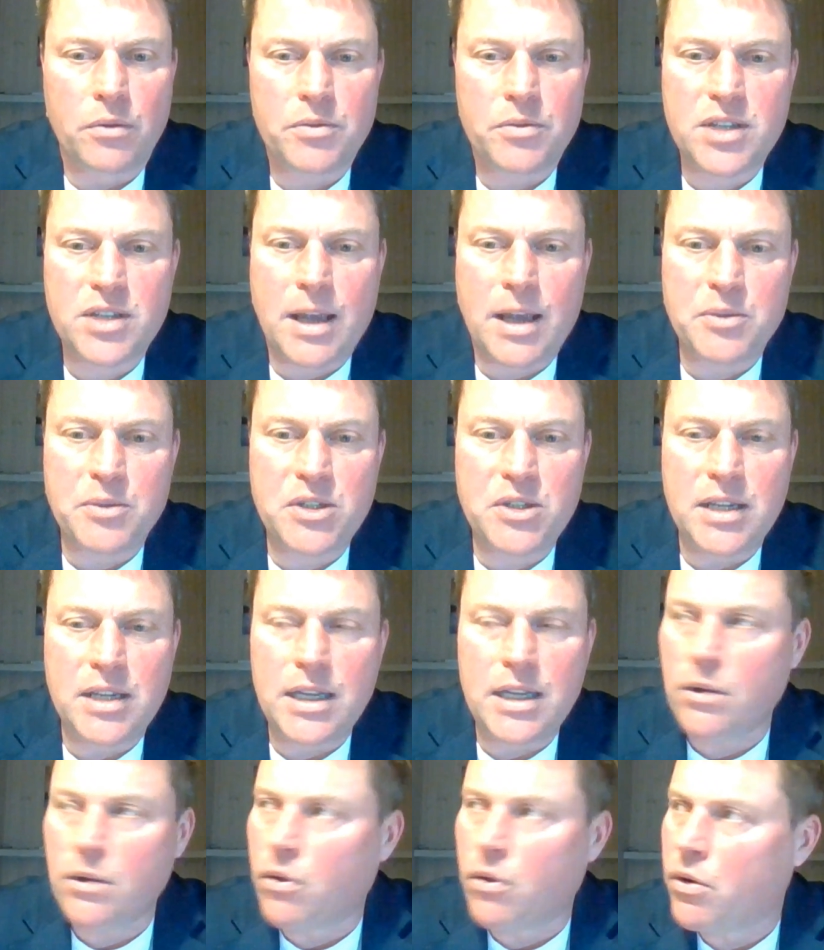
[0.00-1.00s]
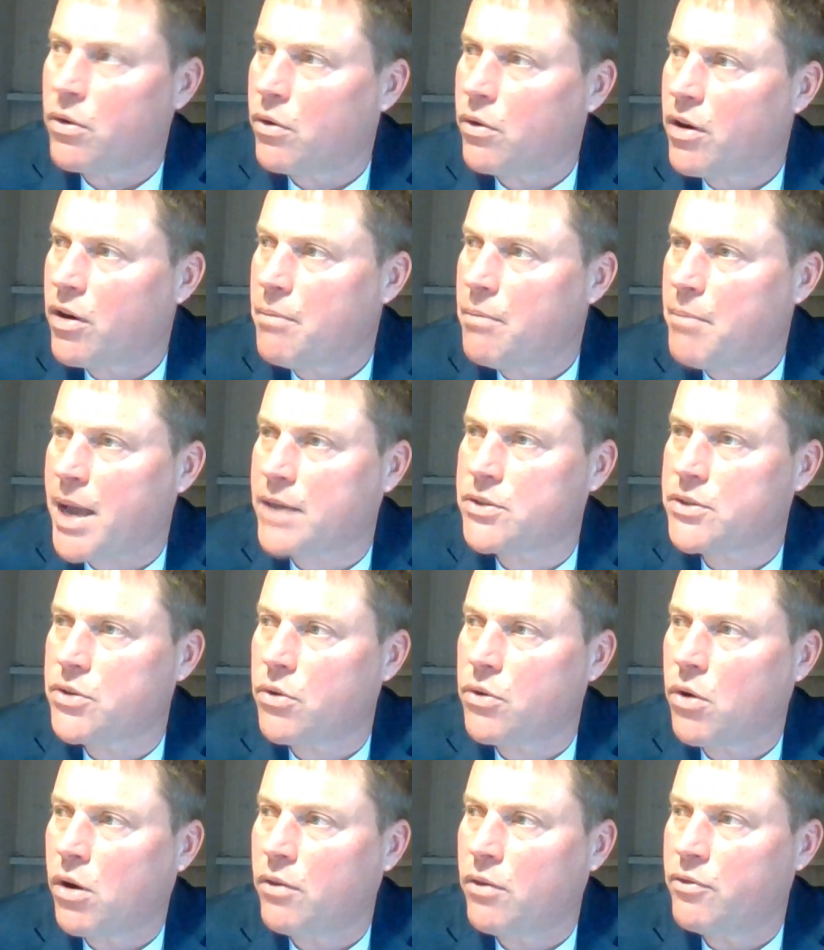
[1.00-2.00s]
subsidy or a
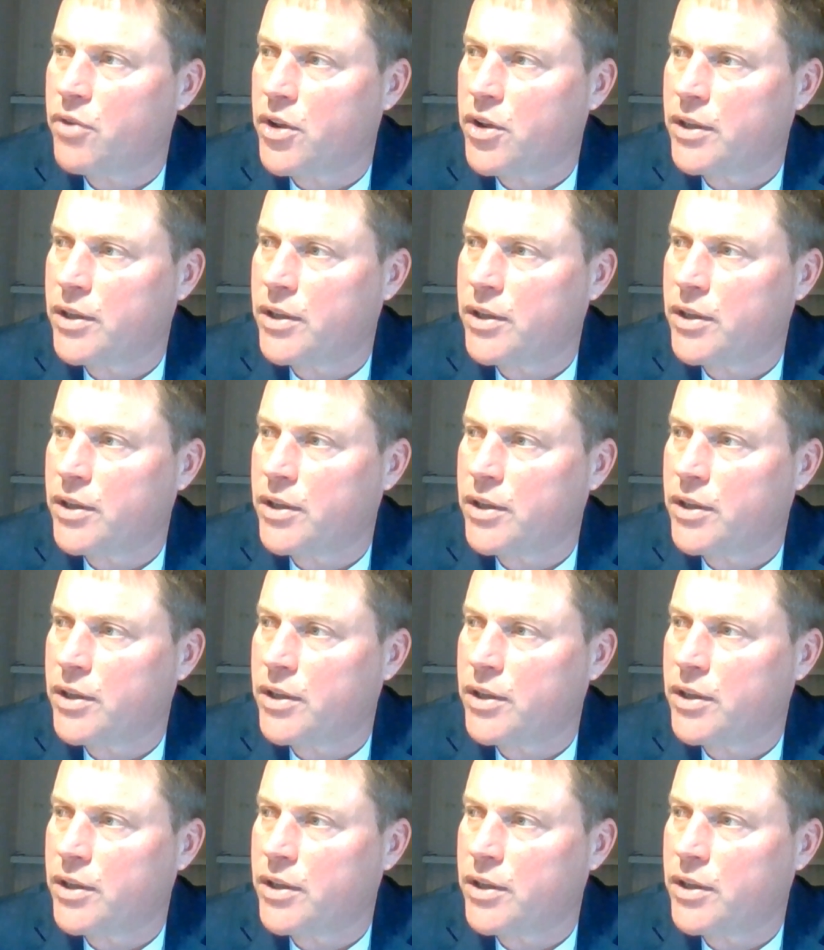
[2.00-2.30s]
matter of